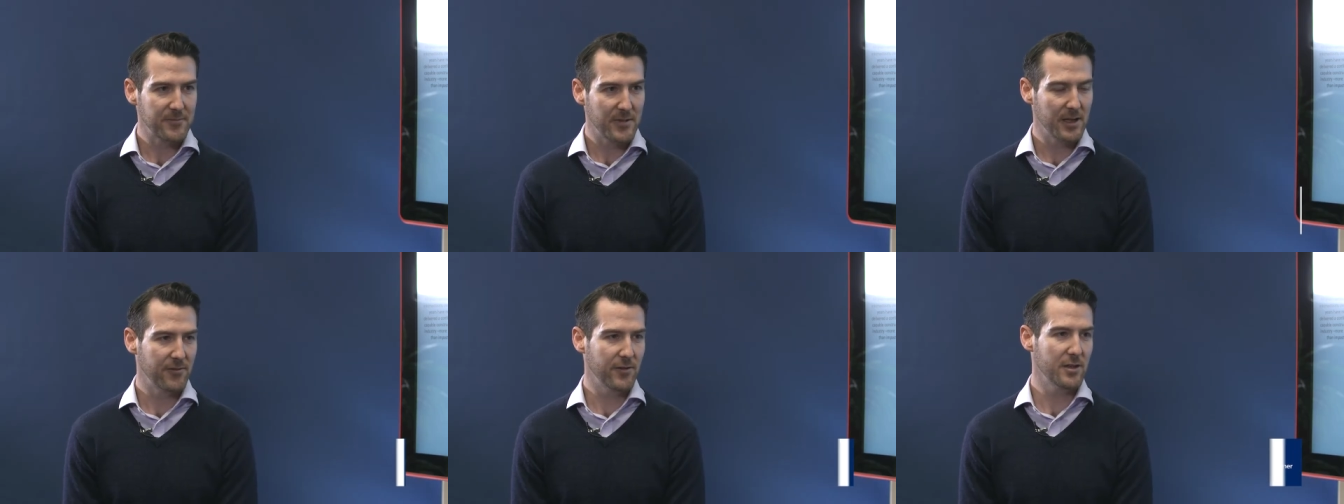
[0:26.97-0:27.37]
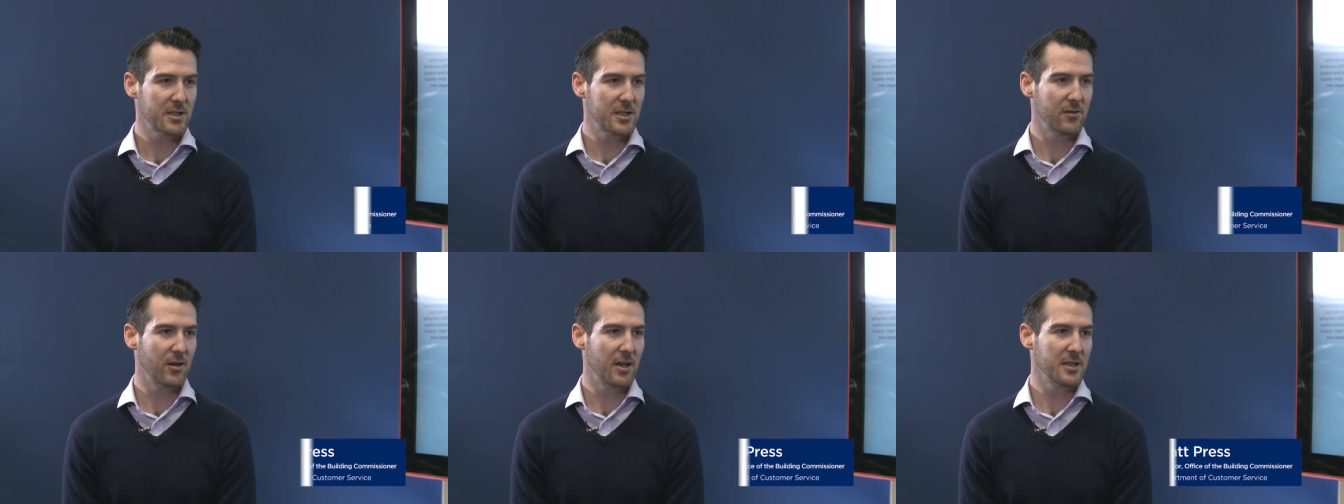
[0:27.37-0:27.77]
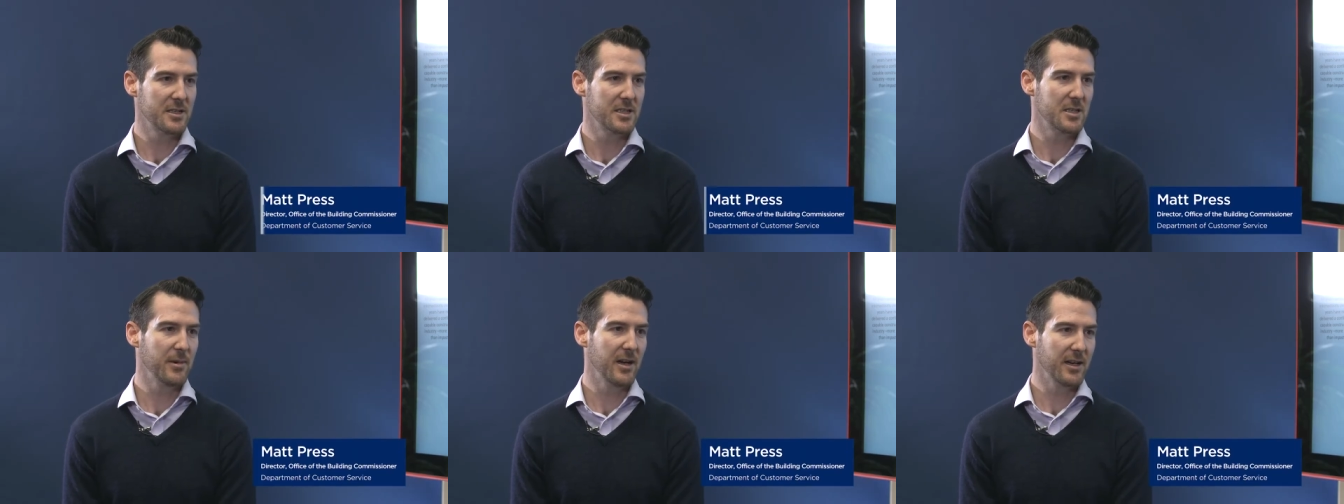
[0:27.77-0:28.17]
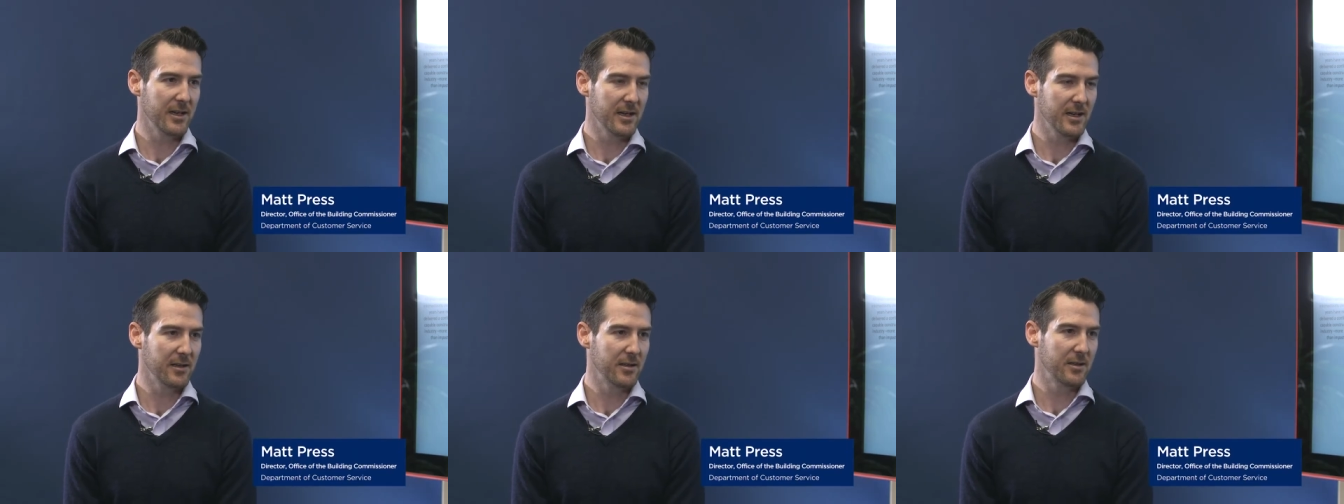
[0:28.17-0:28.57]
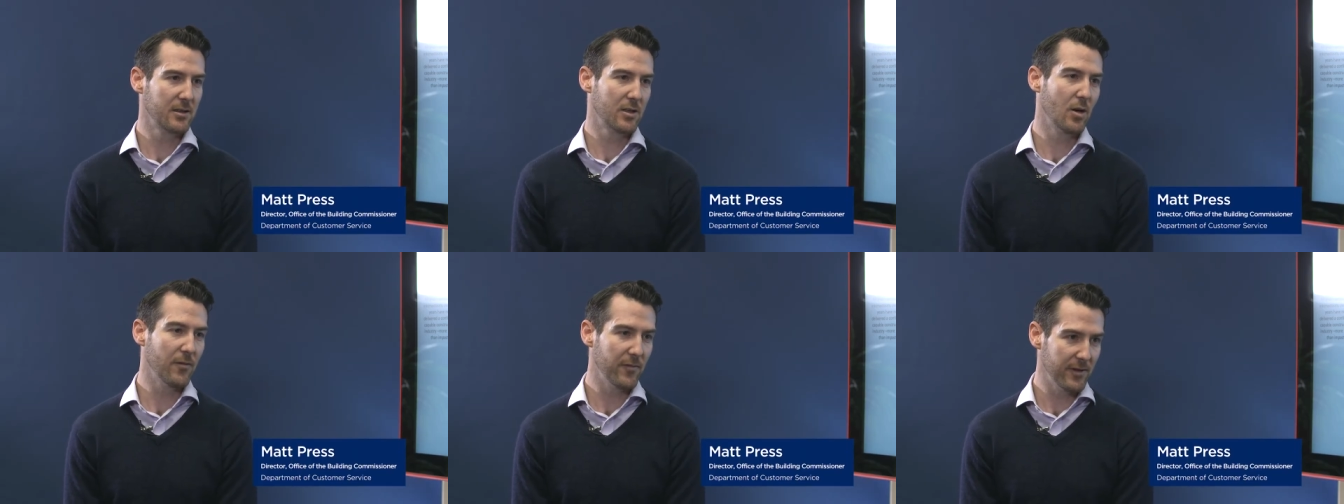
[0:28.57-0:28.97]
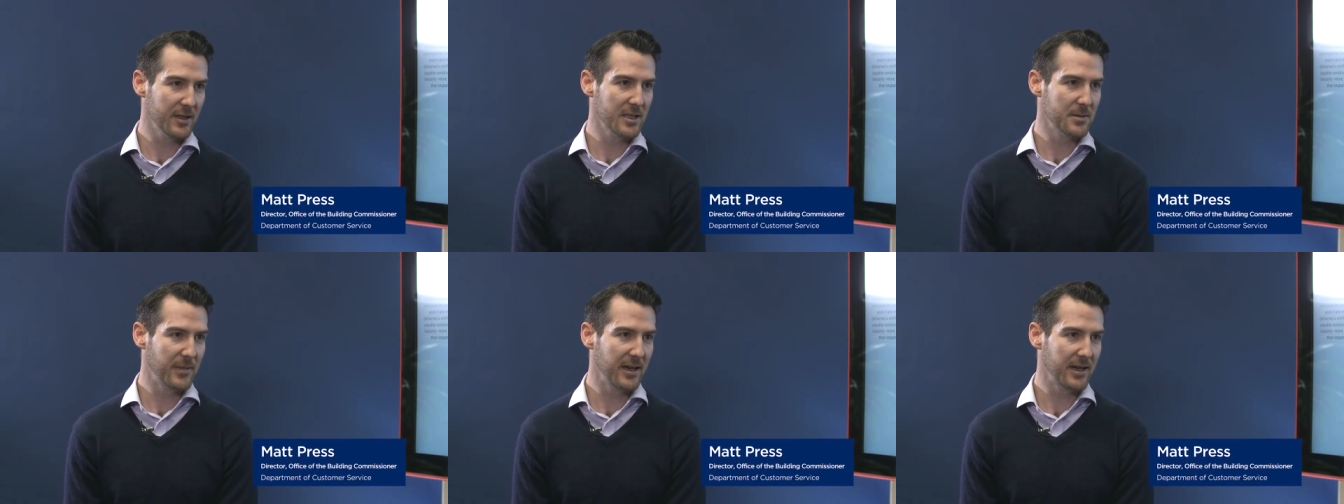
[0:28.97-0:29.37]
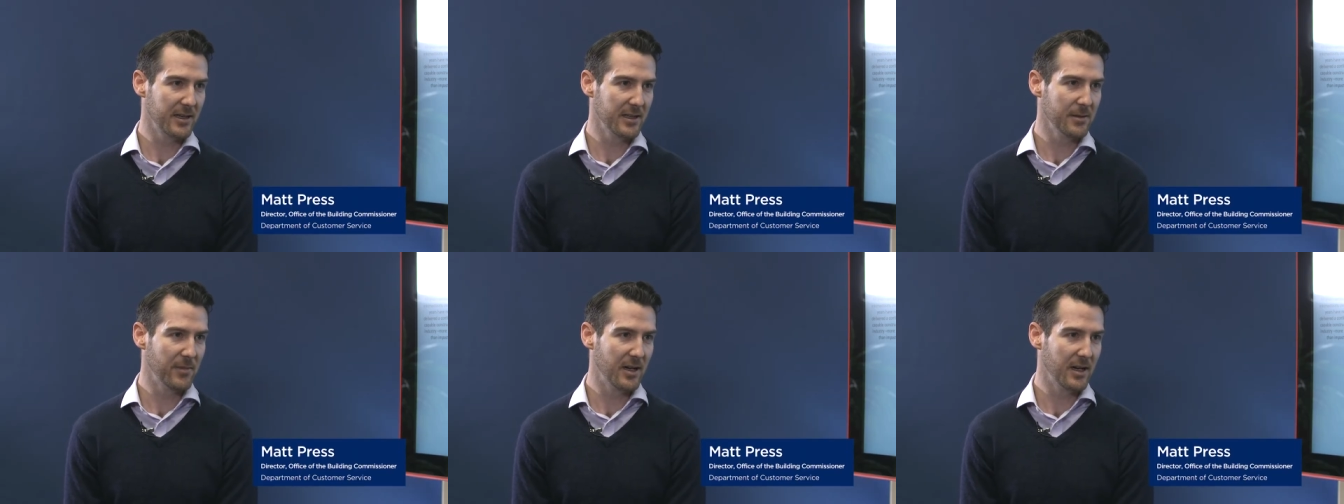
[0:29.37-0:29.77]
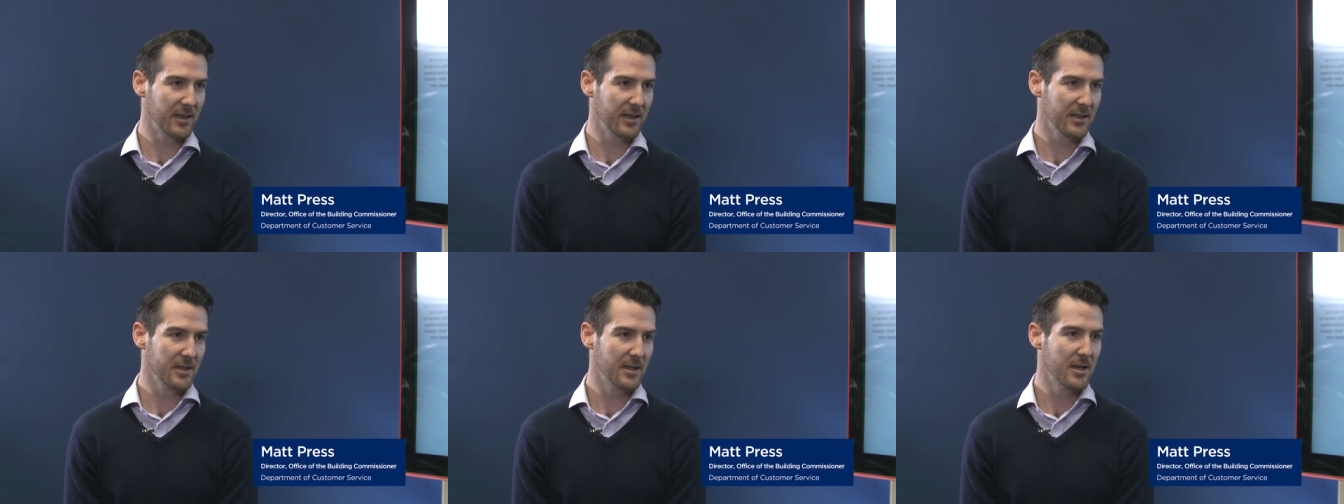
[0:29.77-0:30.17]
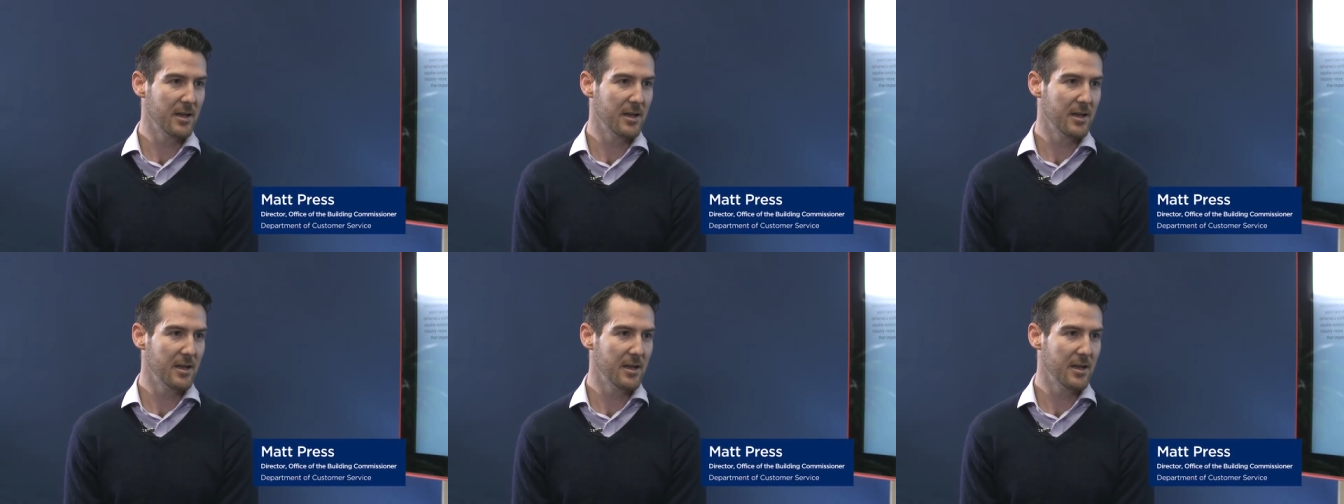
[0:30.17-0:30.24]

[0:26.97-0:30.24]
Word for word: The first horizon is about getting confidence back in the market